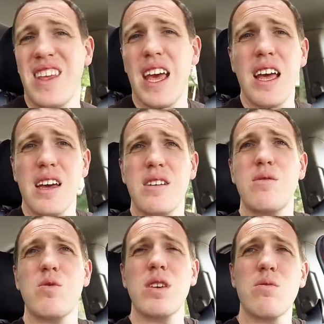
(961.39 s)
yeah,
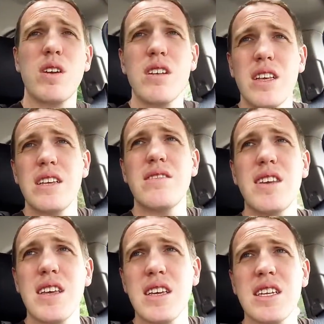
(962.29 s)
real
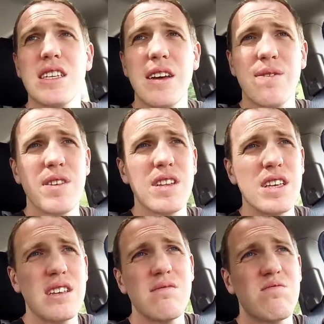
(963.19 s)
easy and
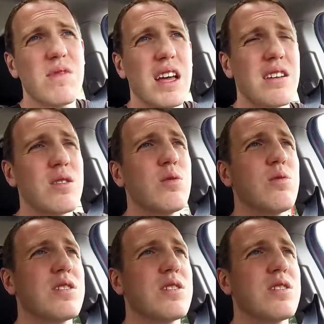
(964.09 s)
definitely kind of cool.